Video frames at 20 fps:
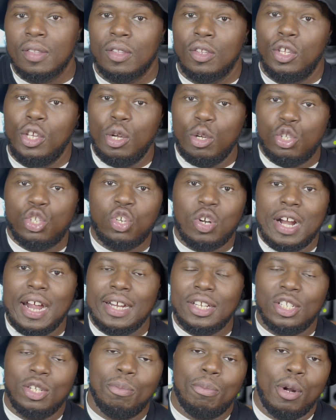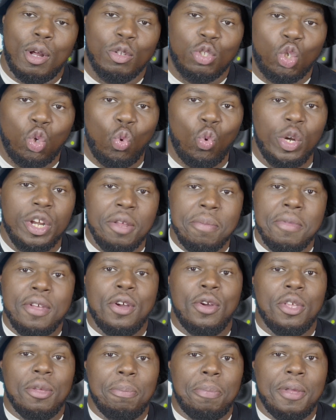Your traction brought 20
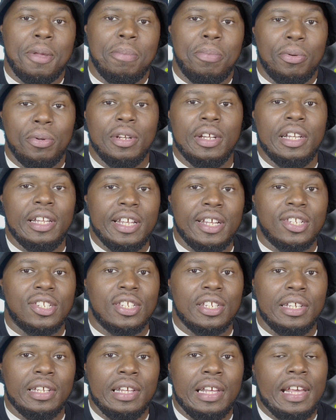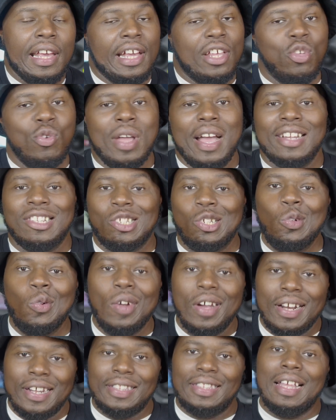million people to listen and you got
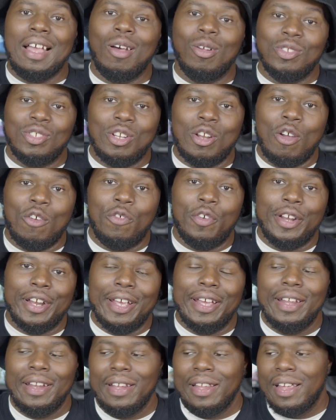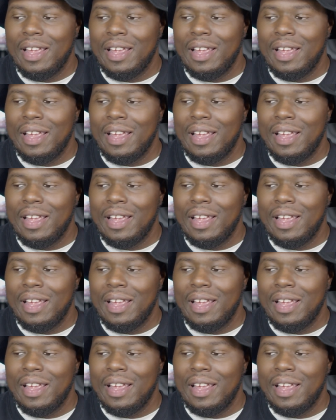200,000 off of that.